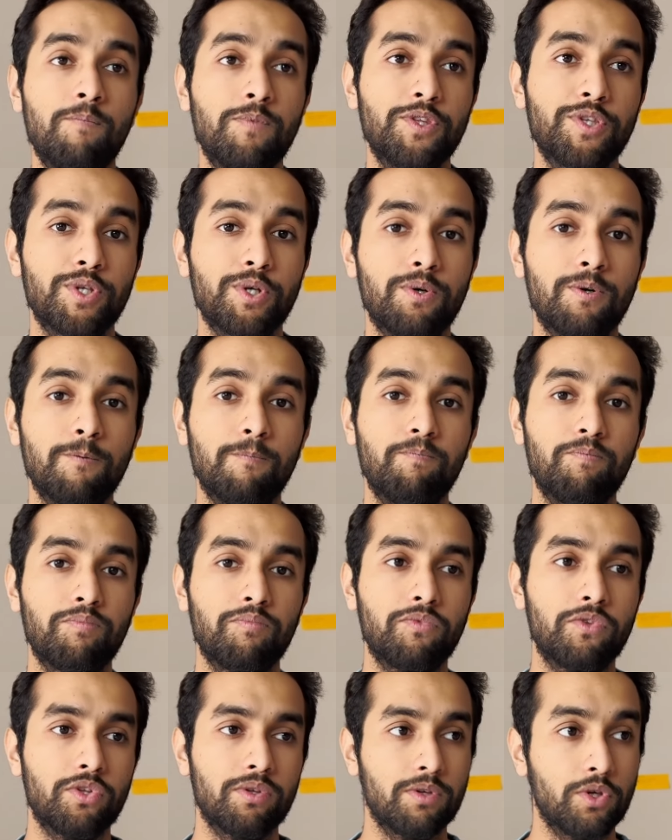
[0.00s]
So
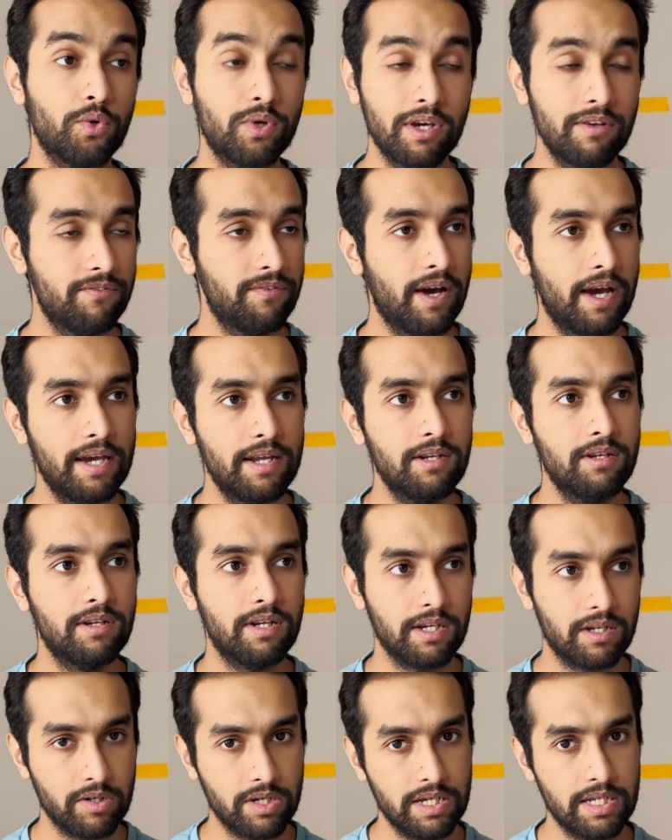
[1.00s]
you can find
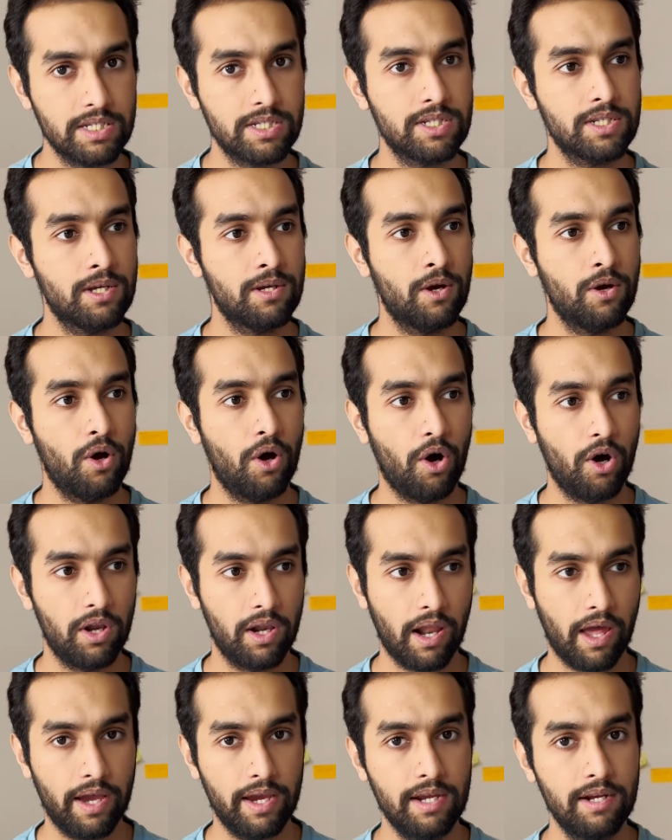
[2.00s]
degrees
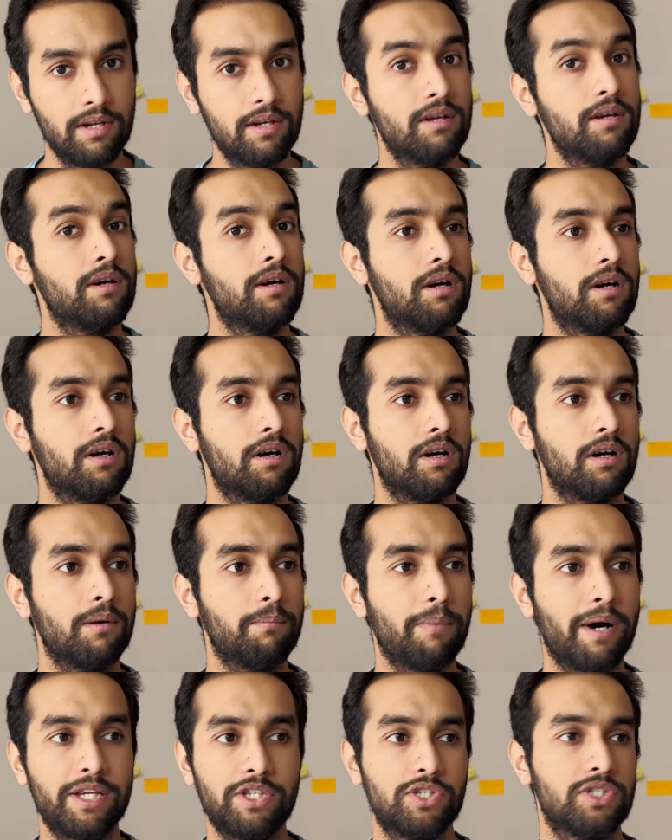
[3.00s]
online
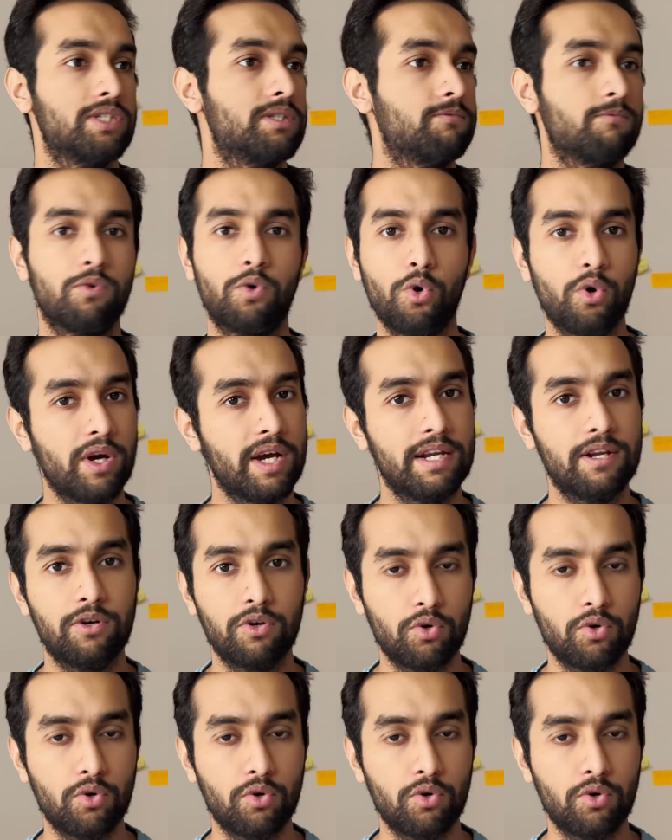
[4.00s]
by just go ahead on